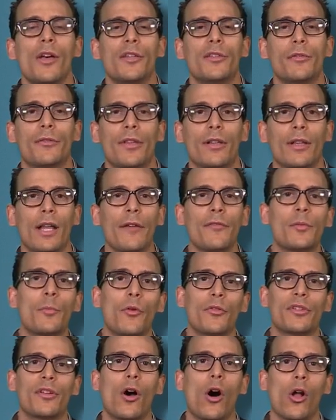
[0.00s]
So in the
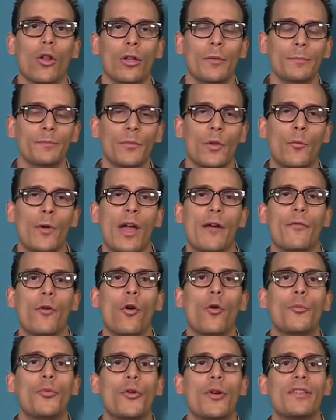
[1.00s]
leftmost column, we have
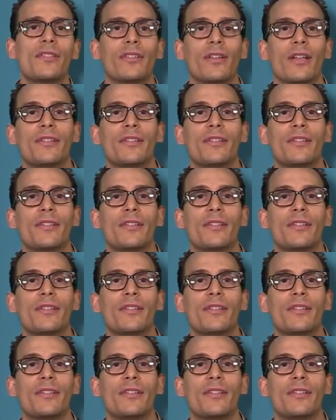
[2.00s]
opioids